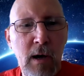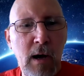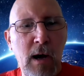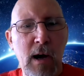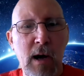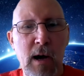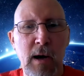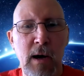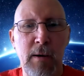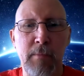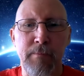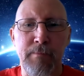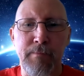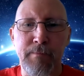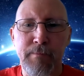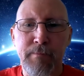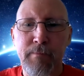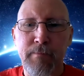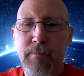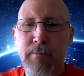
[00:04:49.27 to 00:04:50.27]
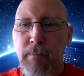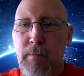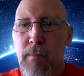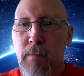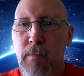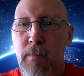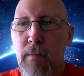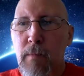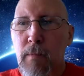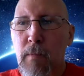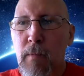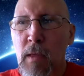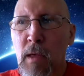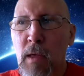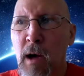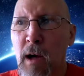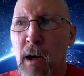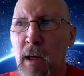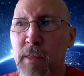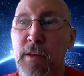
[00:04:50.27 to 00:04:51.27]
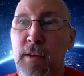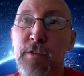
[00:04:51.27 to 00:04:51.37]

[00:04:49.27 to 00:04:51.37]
Um, uh,